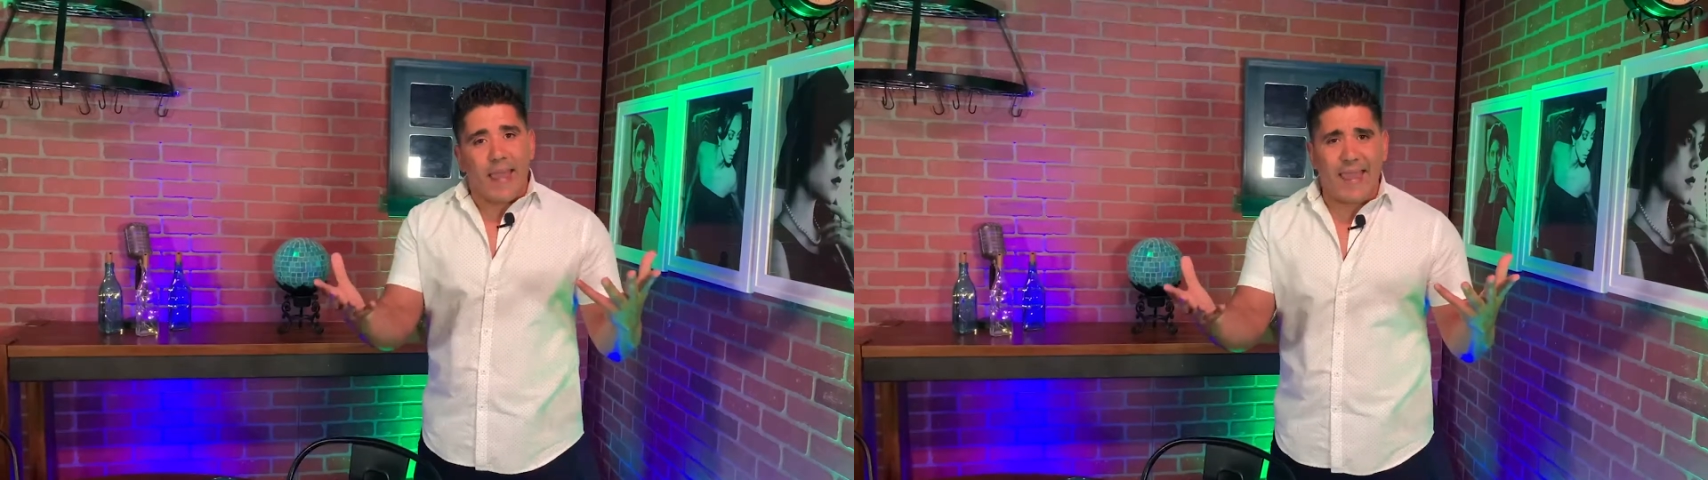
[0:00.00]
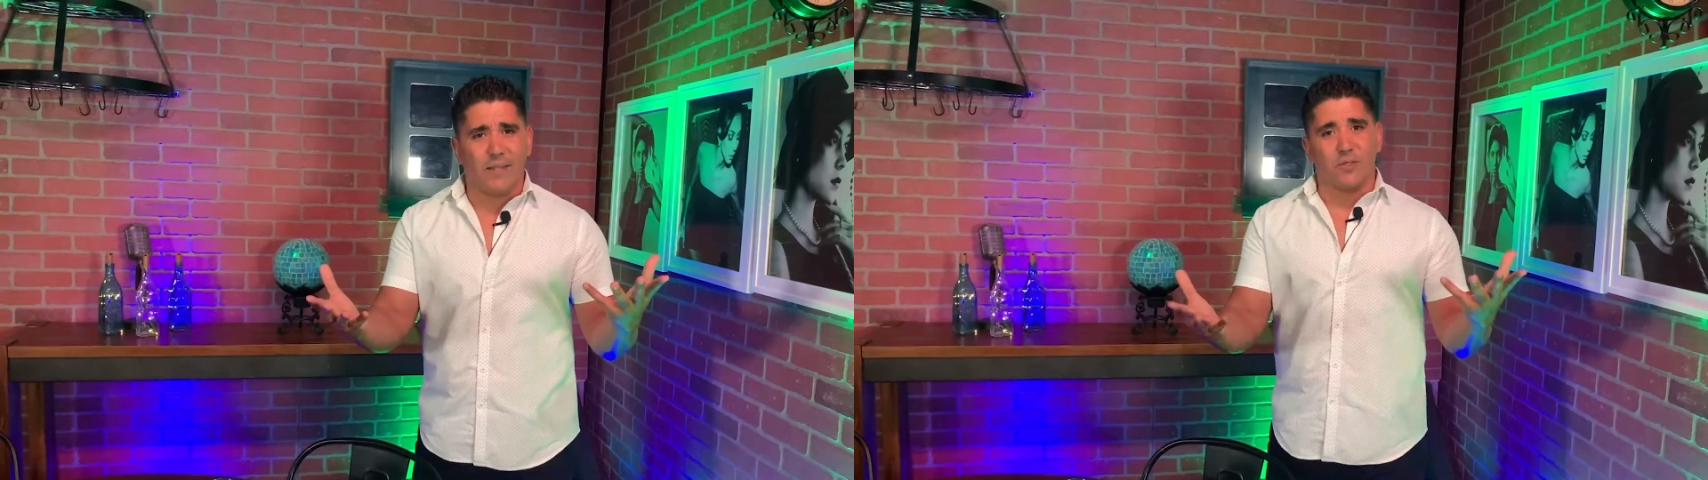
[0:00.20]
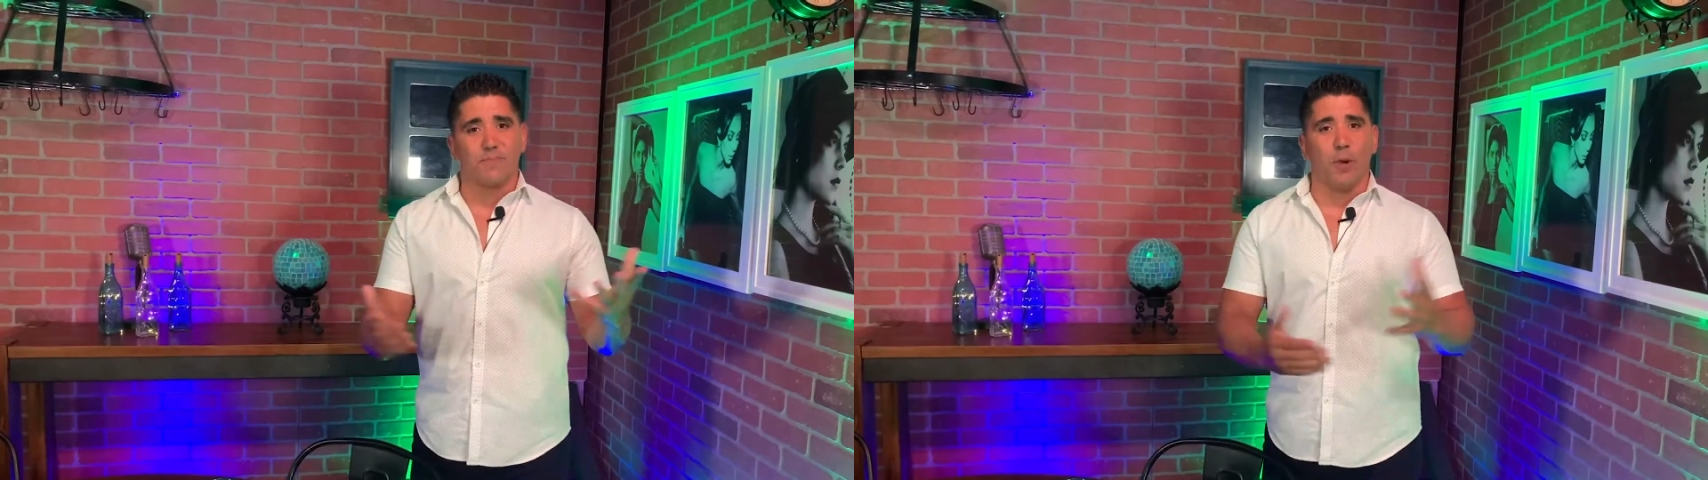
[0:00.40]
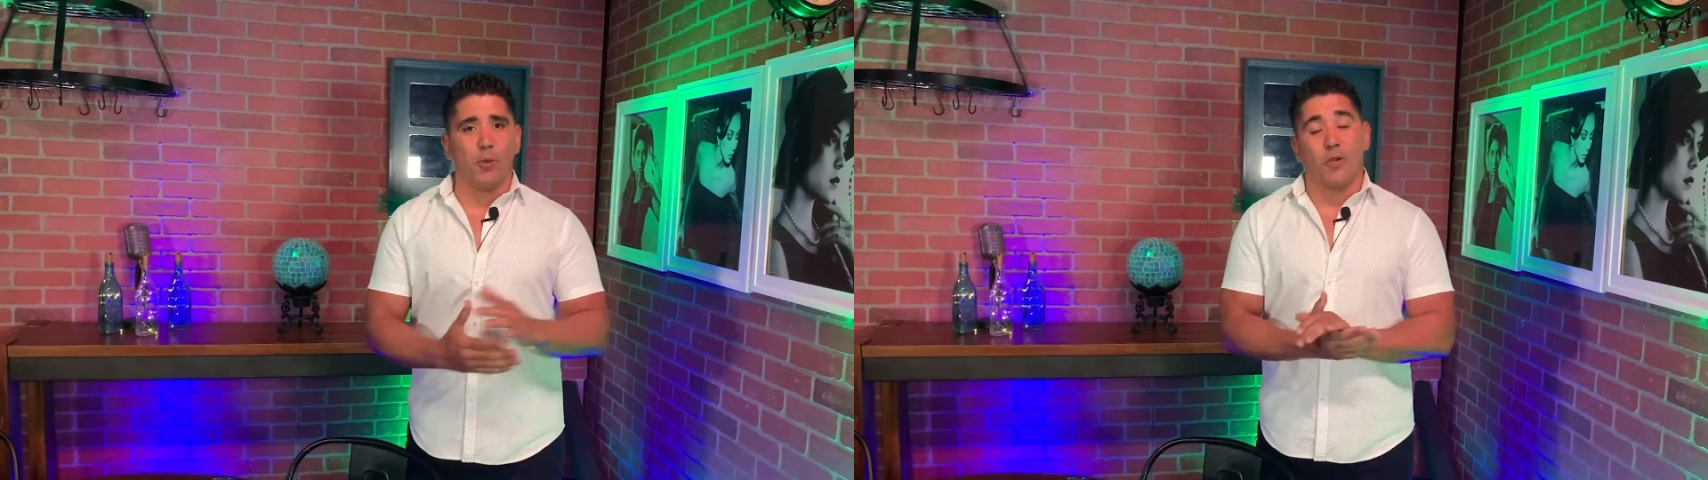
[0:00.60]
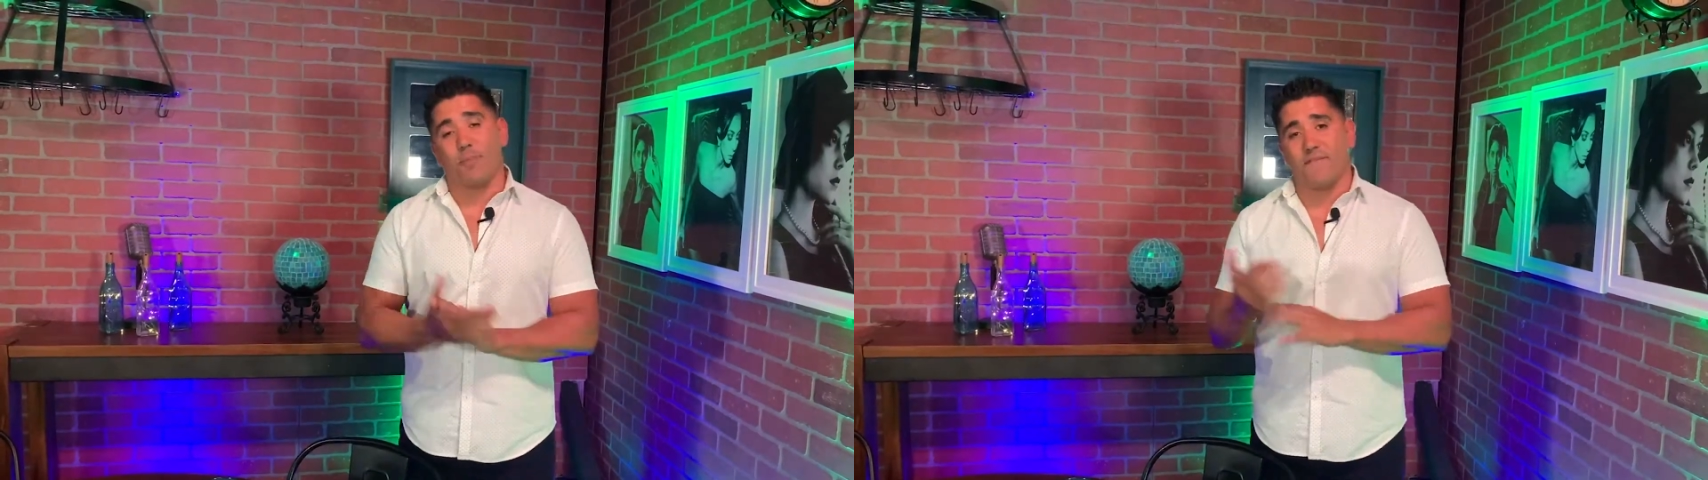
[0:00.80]
handles
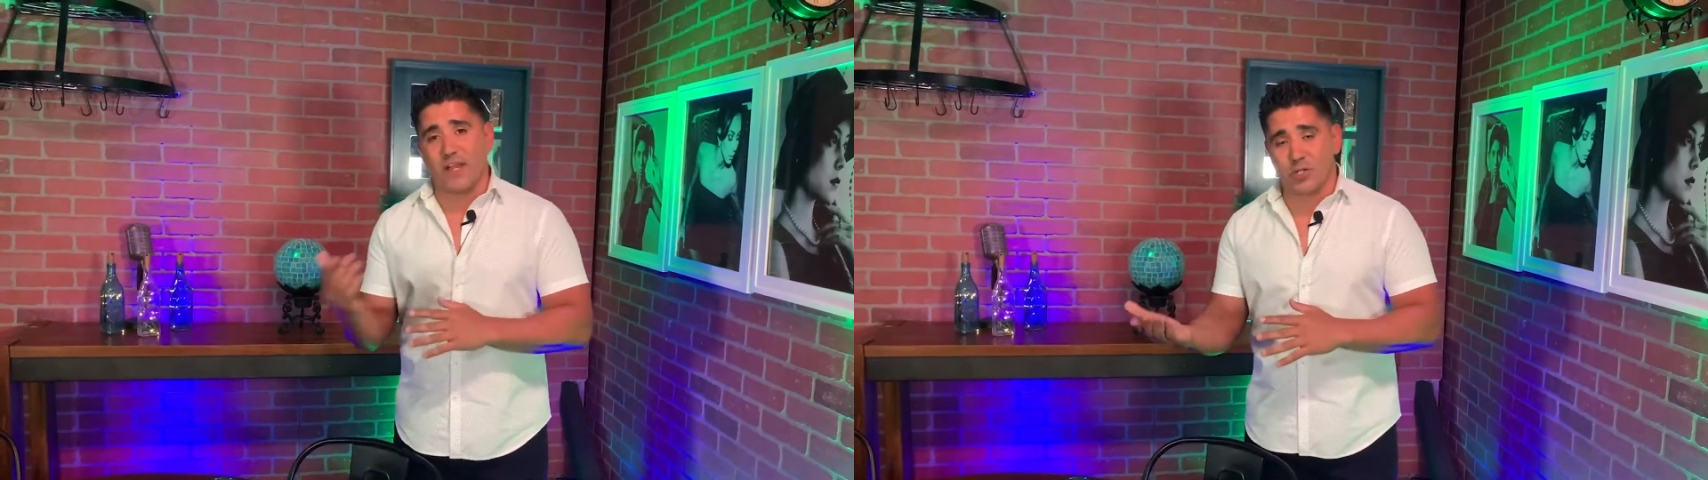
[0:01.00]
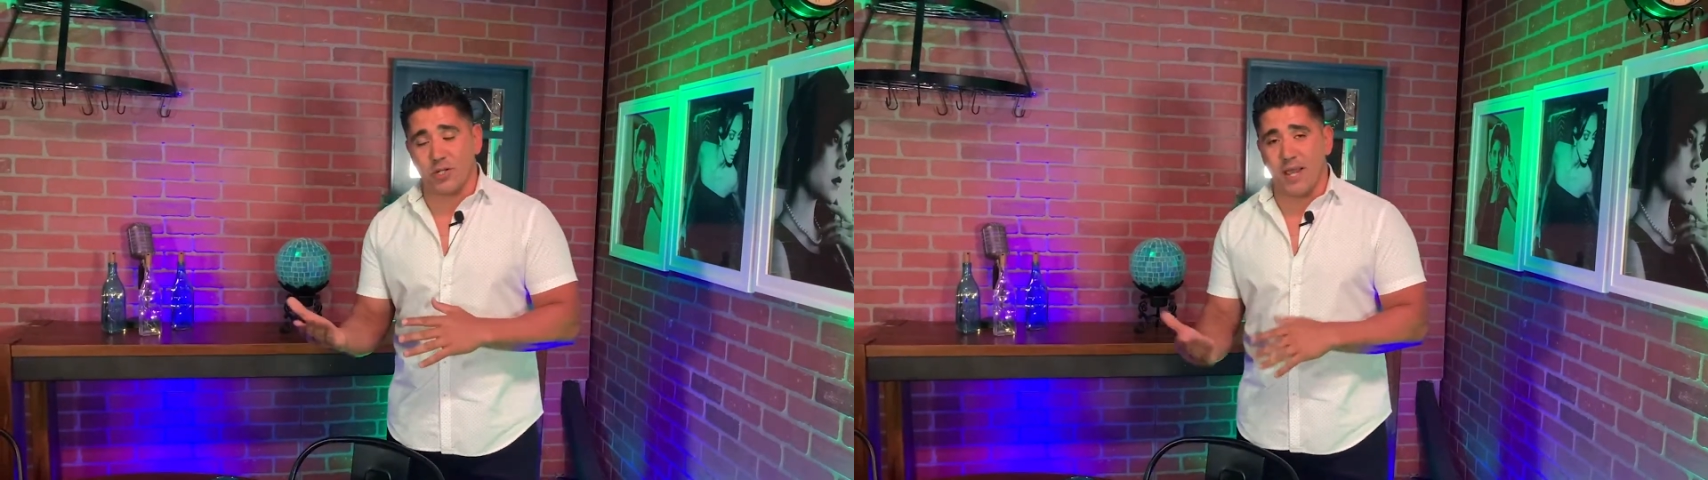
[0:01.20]
both her professional